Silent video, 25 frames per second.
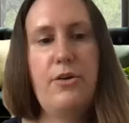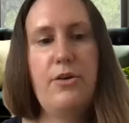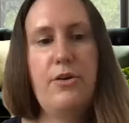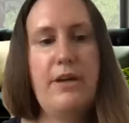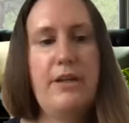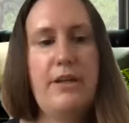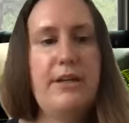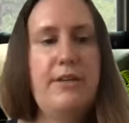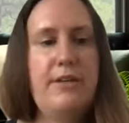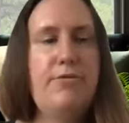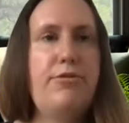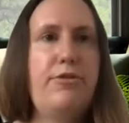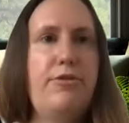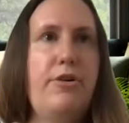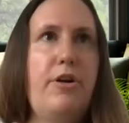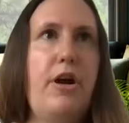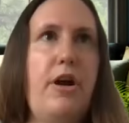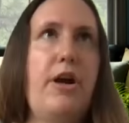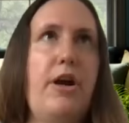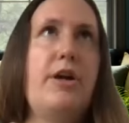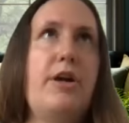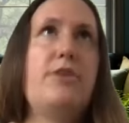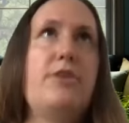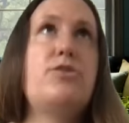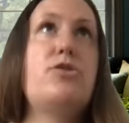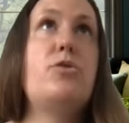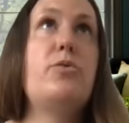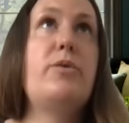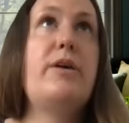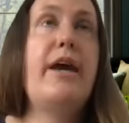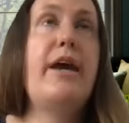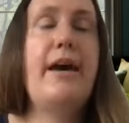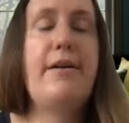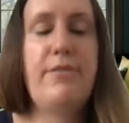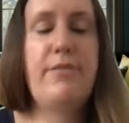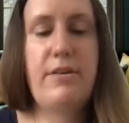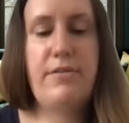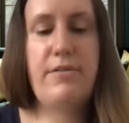Eileen, so we
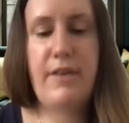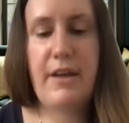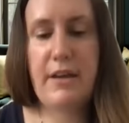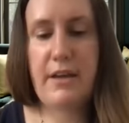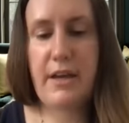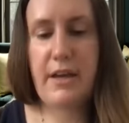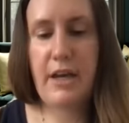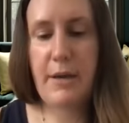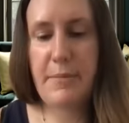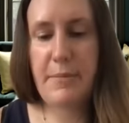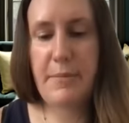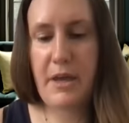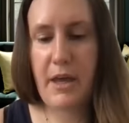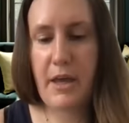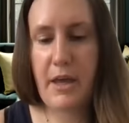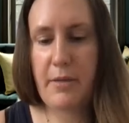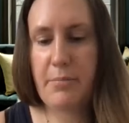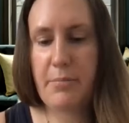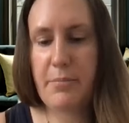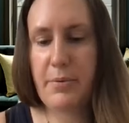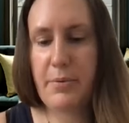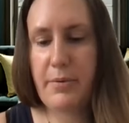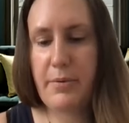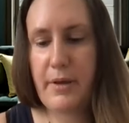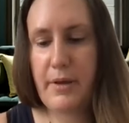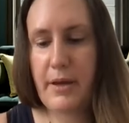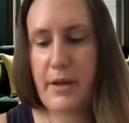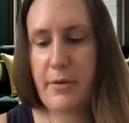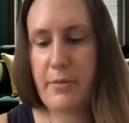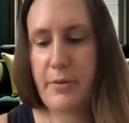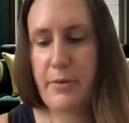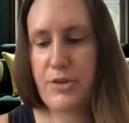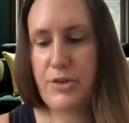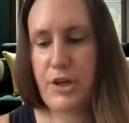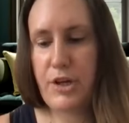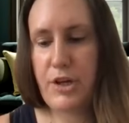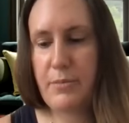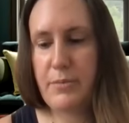have an event coming up,
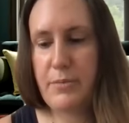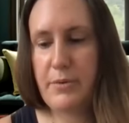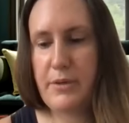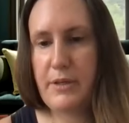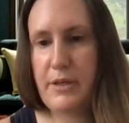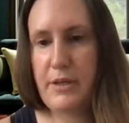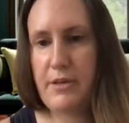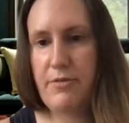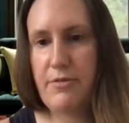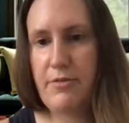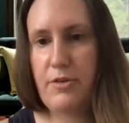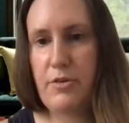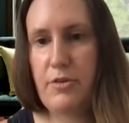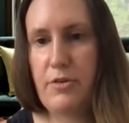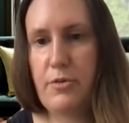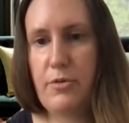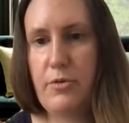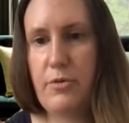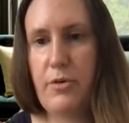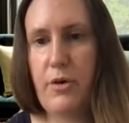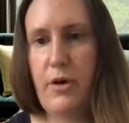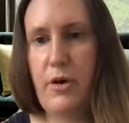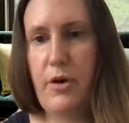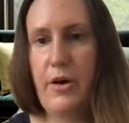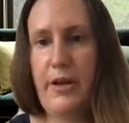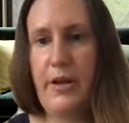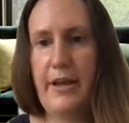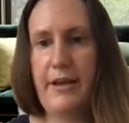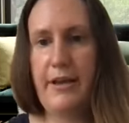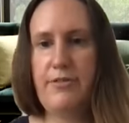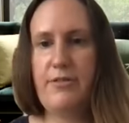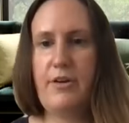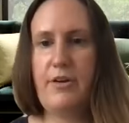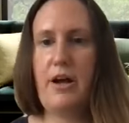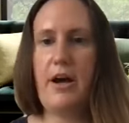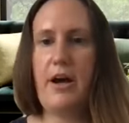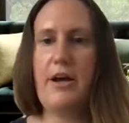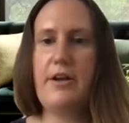which I believe you all
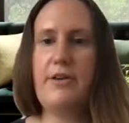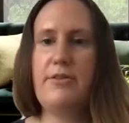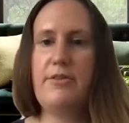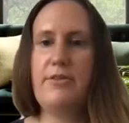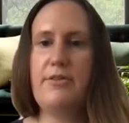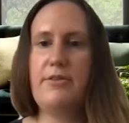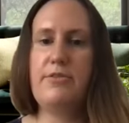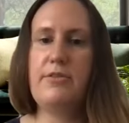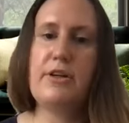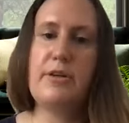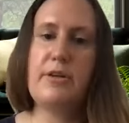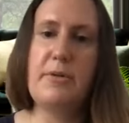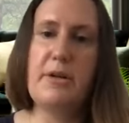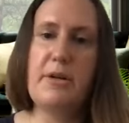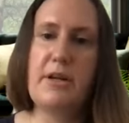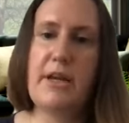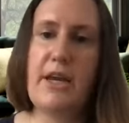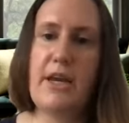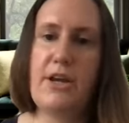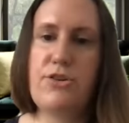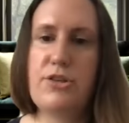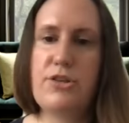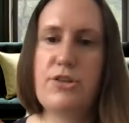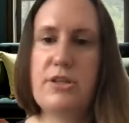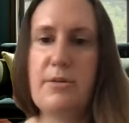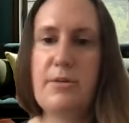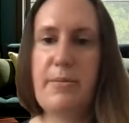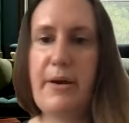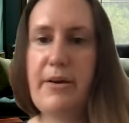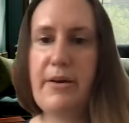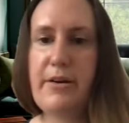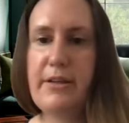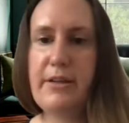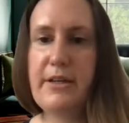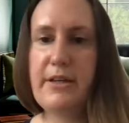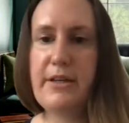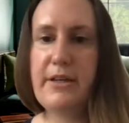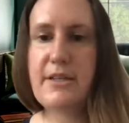have gotten communications
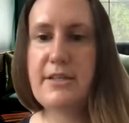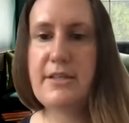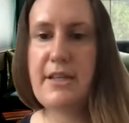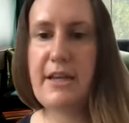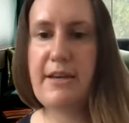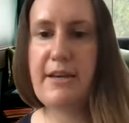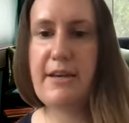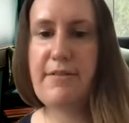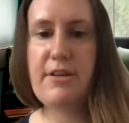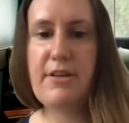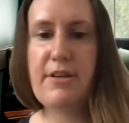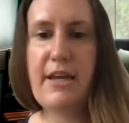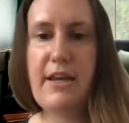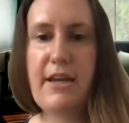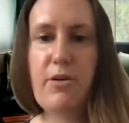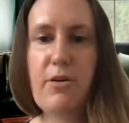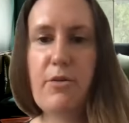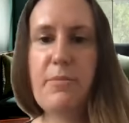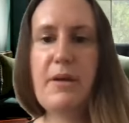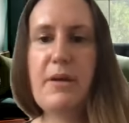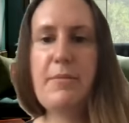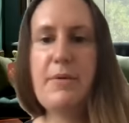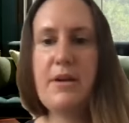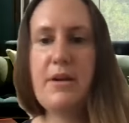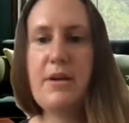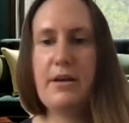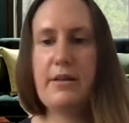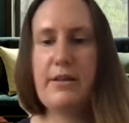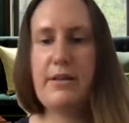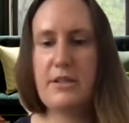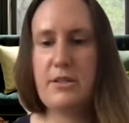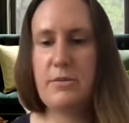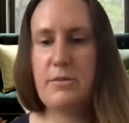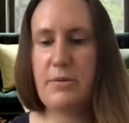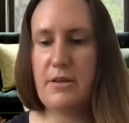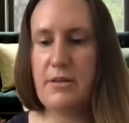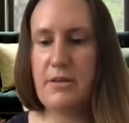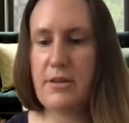about, at least to save the date, or maybe not,
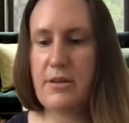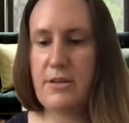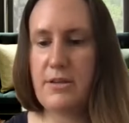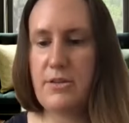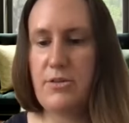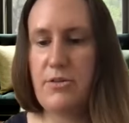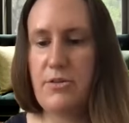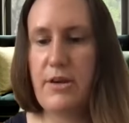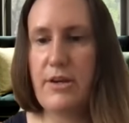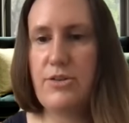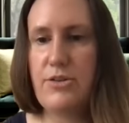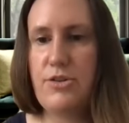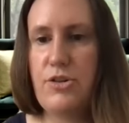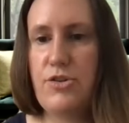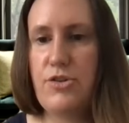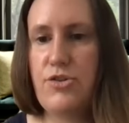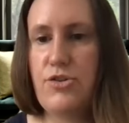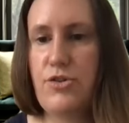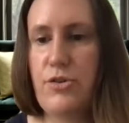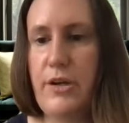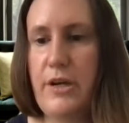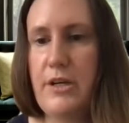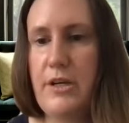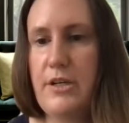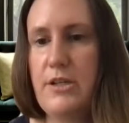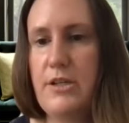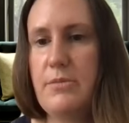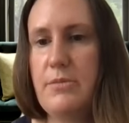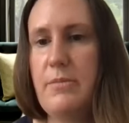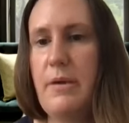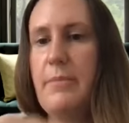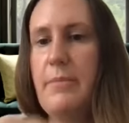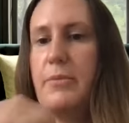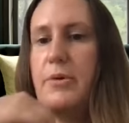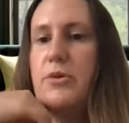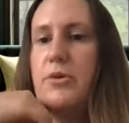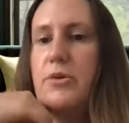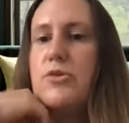Elizabeth, because you guys just joined as
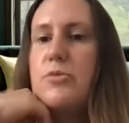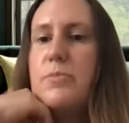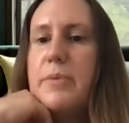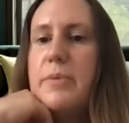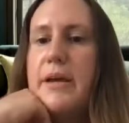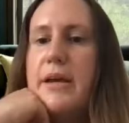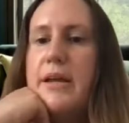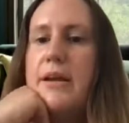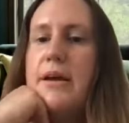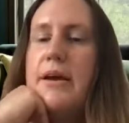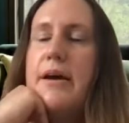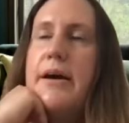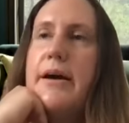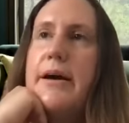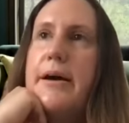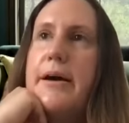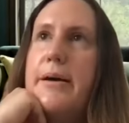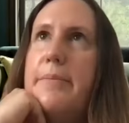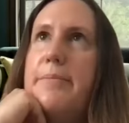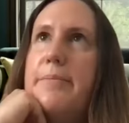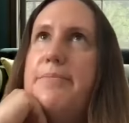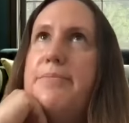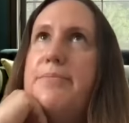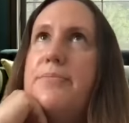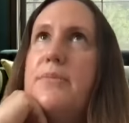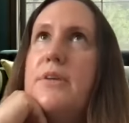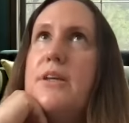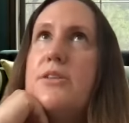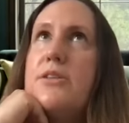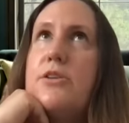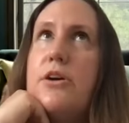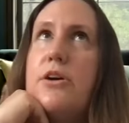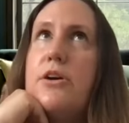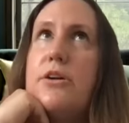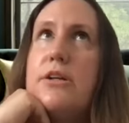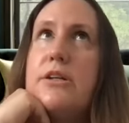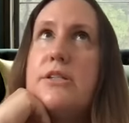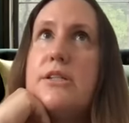members, but it's
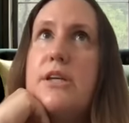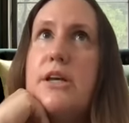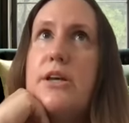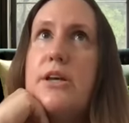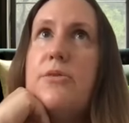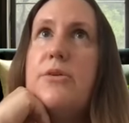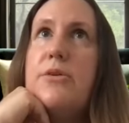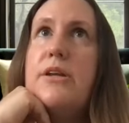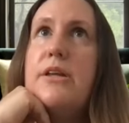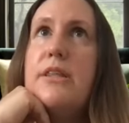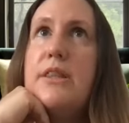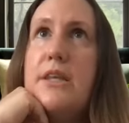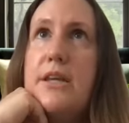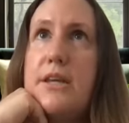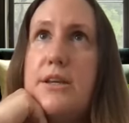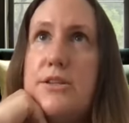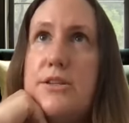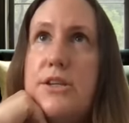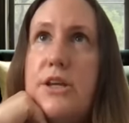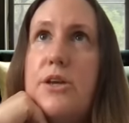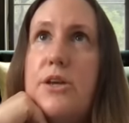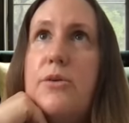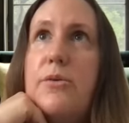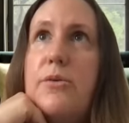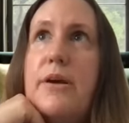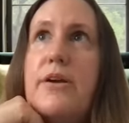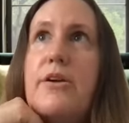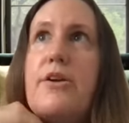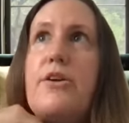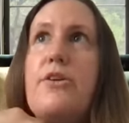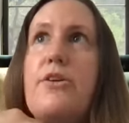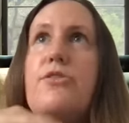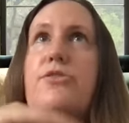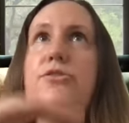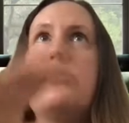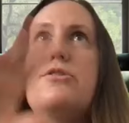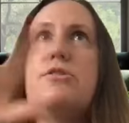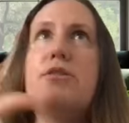called Accelerating the
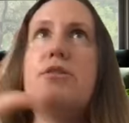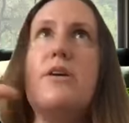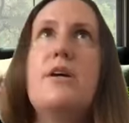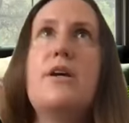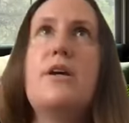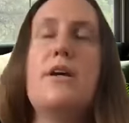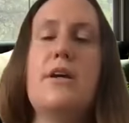Accelerators.